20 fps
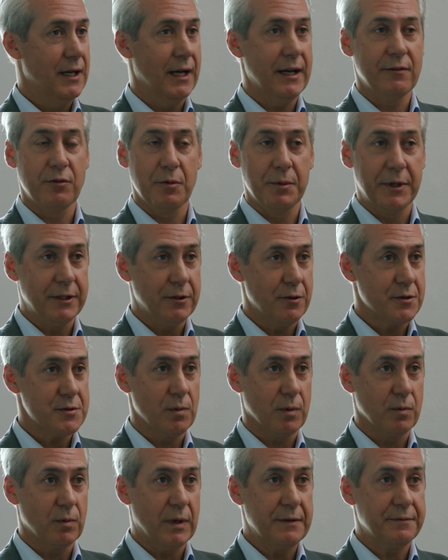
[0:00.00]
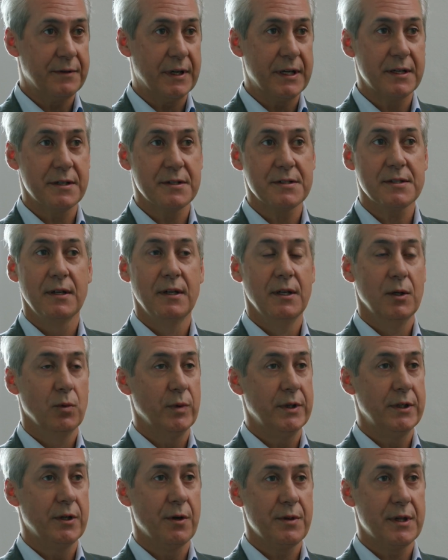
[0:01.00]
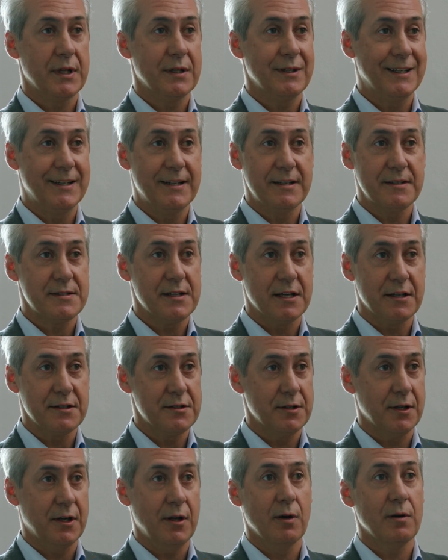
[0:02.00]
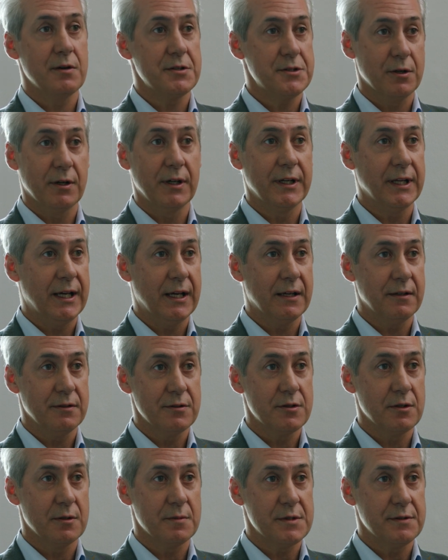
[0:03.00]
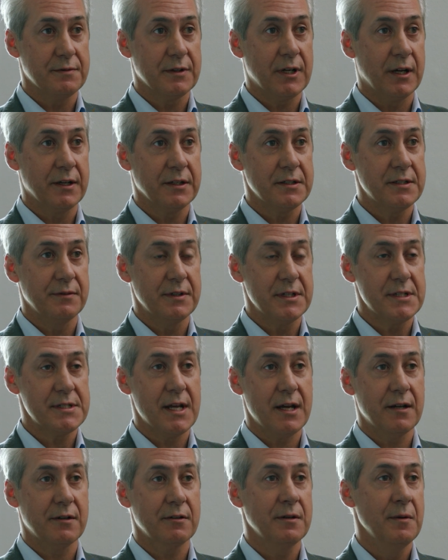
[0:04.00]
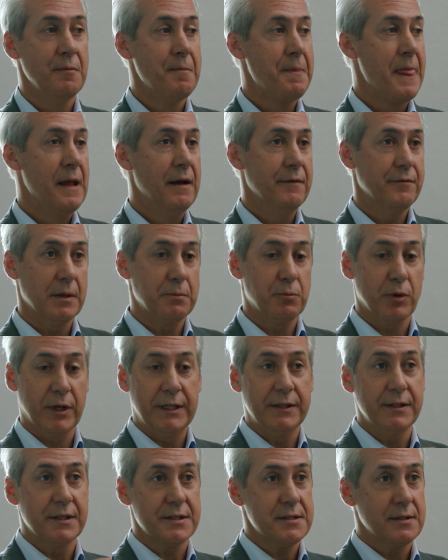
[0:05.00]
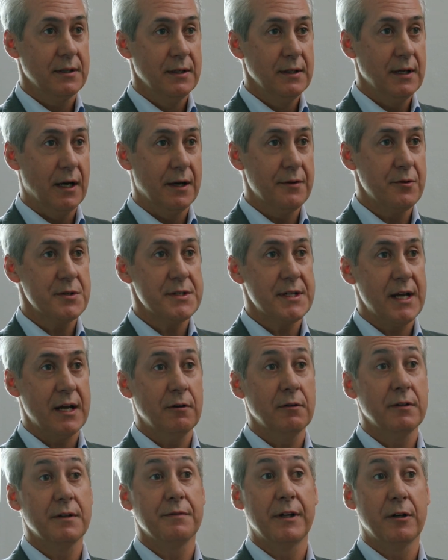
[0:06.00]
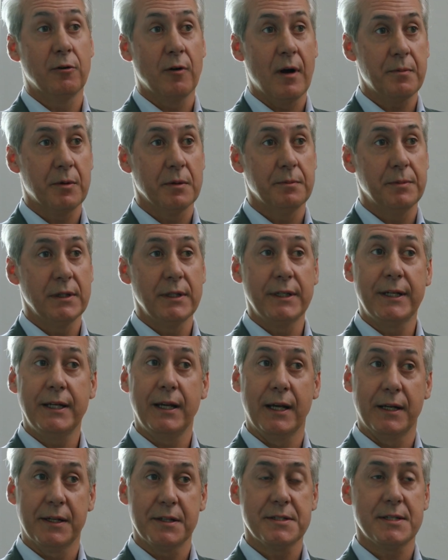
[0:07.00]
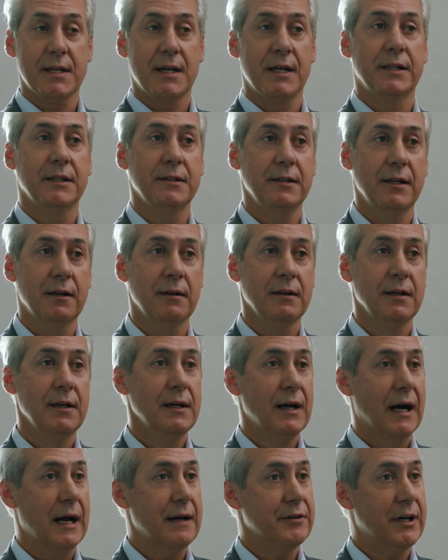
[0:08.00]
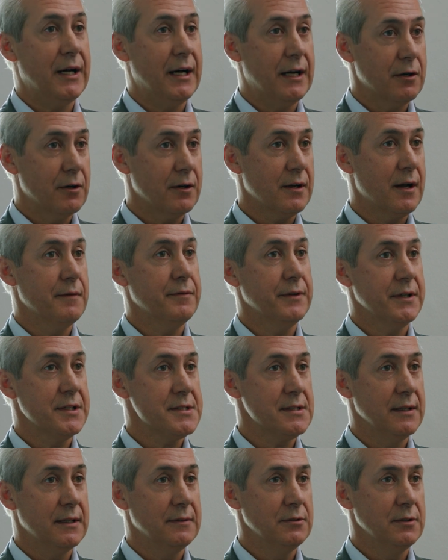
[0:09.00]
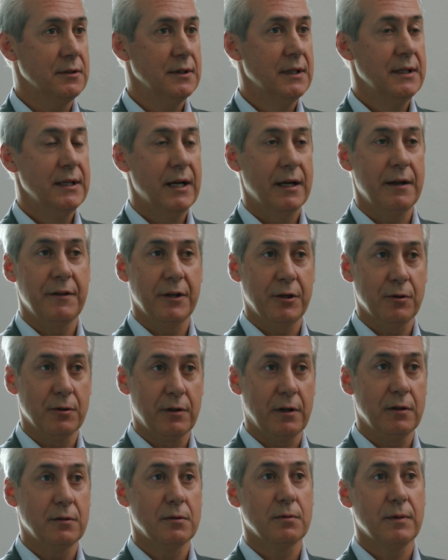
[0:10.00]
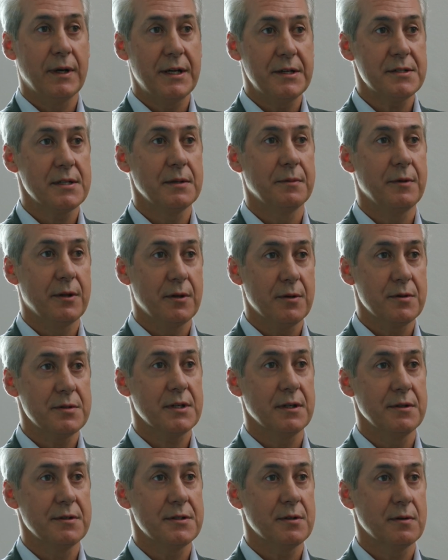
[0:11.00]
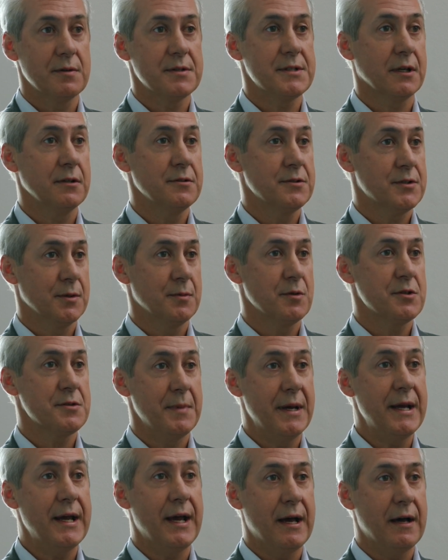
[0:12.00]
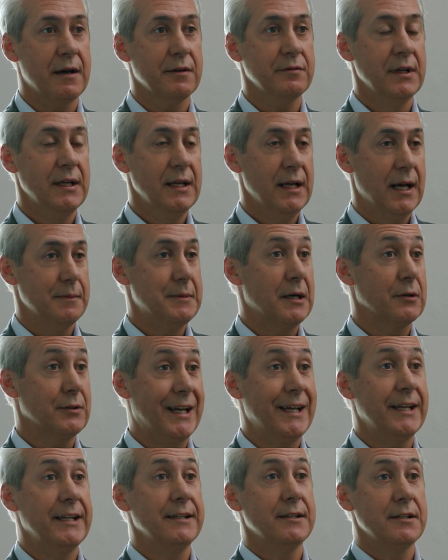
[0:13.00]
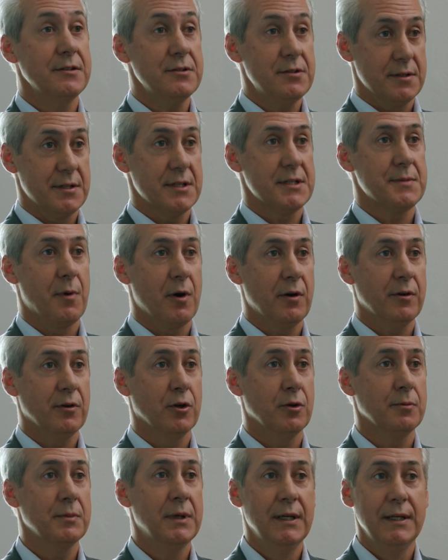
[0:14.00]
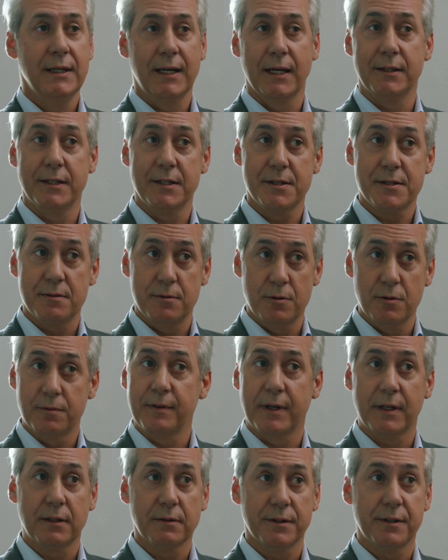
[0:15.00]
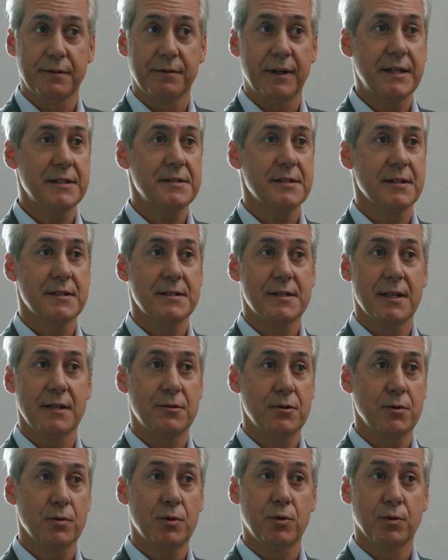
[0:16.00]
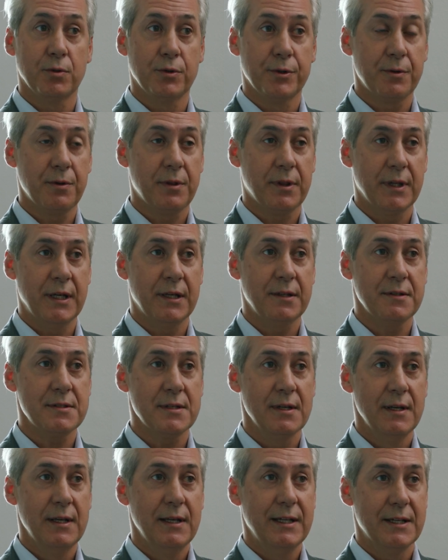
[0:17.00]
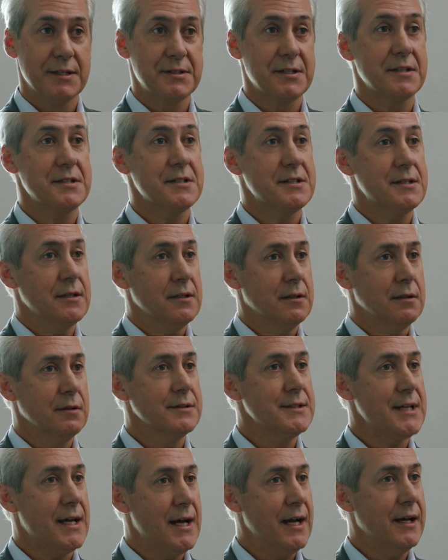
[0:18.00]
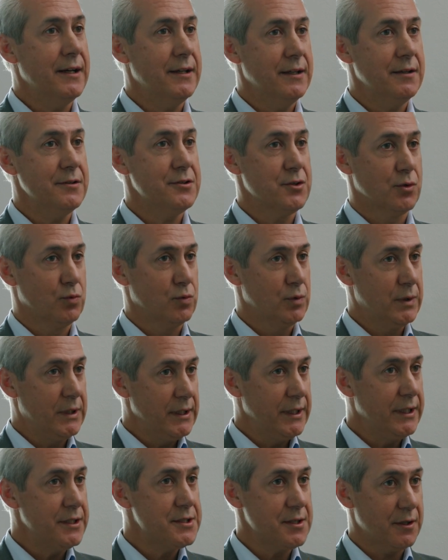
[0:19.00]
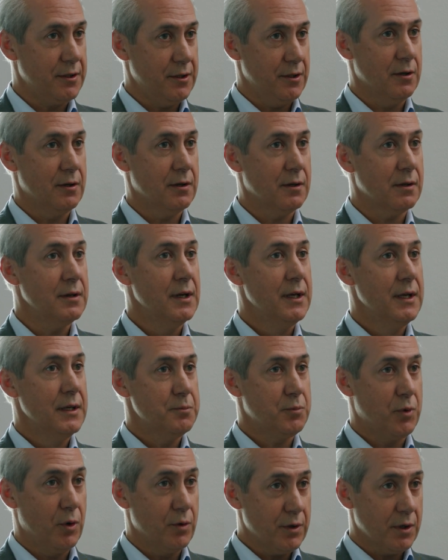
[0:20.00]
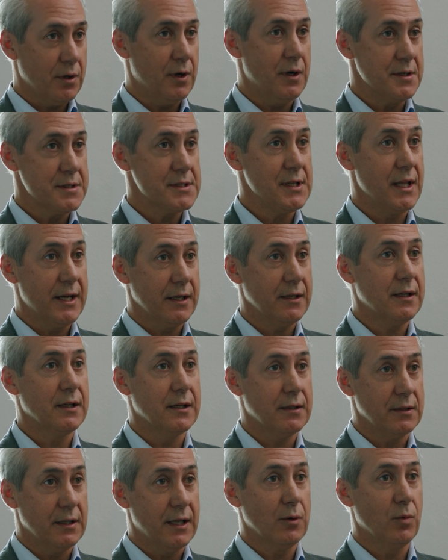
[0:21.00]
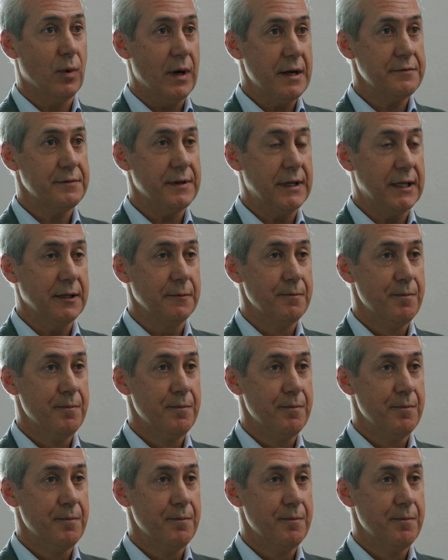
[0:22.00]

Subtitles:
Everybody knows what Wi-Fi is. We know that it is as secure as you're going to get in terms of a connectivity standard. If I'm bringing this other standard of interoperability and it's tied in there, I have a higher confidence level. And I think you're going to erase some of those concerns that consumers may have about getting into the smart home and these newfangled devices that do cool new things. Is it still tied into really secure protocols like Wi-Fi?